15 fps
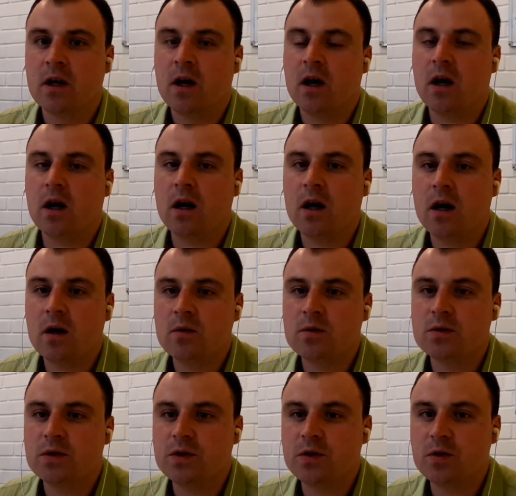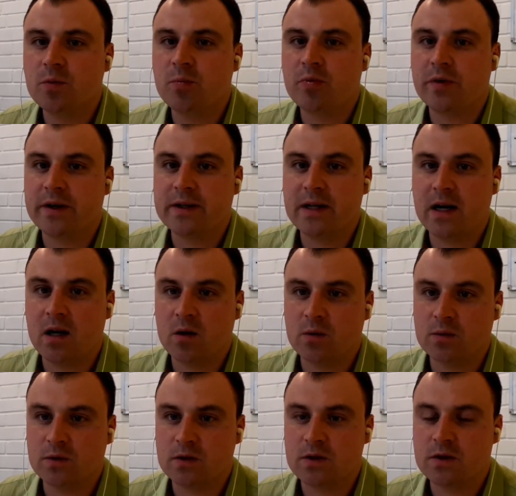how do you
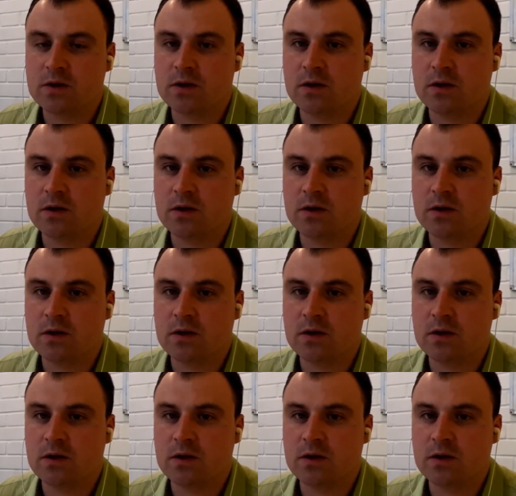pronounce